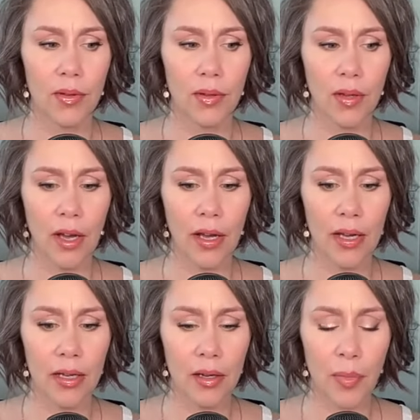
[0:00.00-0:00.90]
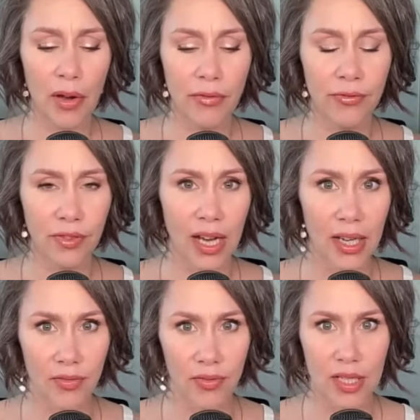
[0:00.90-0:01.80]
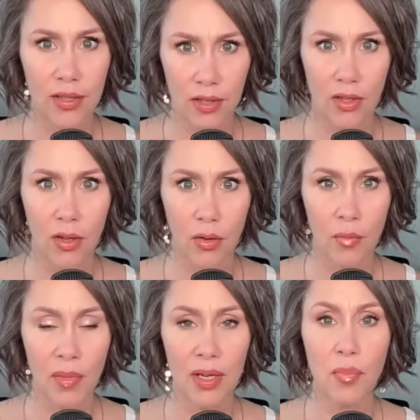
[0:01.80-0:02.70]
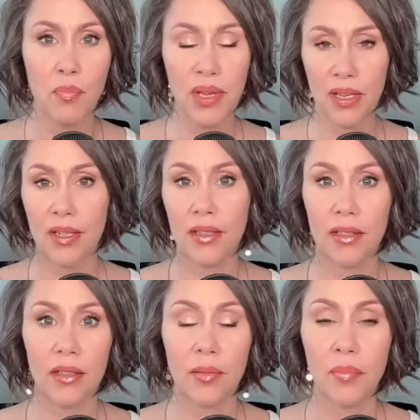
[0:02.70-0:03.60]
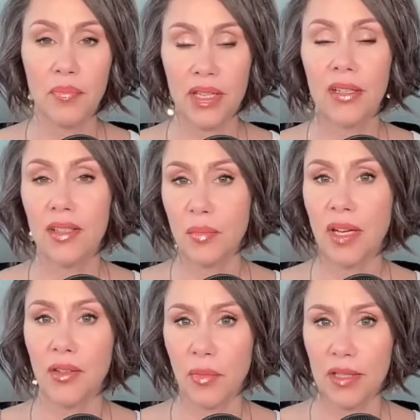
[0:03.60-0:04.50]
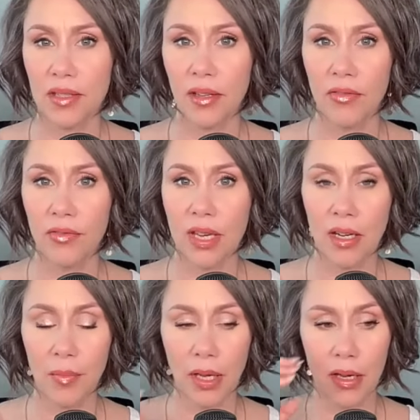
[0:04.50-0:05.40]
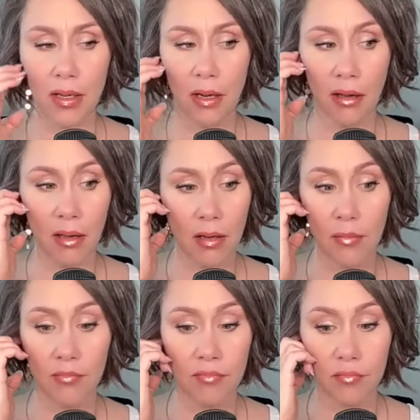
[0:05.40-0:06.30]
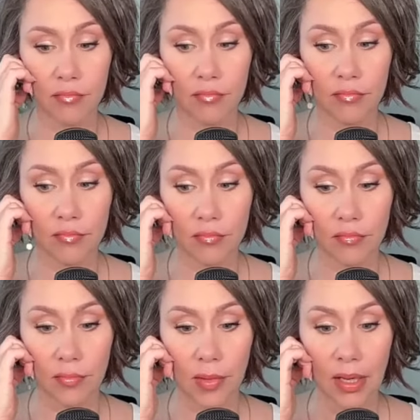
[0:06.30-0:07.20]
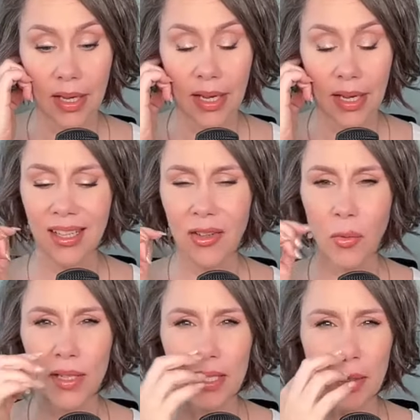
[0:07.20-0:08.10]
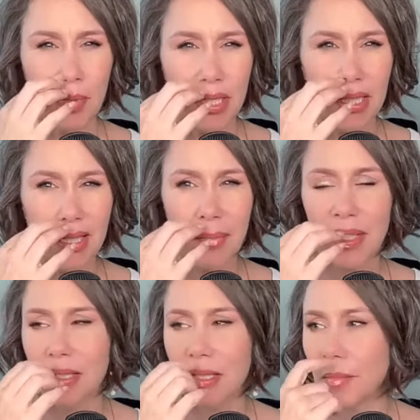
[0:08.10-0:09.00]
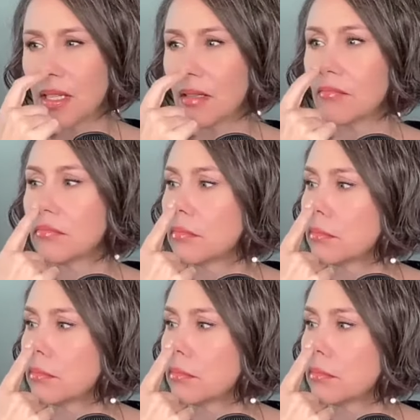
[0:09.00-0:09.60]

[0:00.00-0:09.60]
I, about five days ago, made a big, big demand of myself. And I'm like, I am, and I don't know what tipped it. Something tipped it.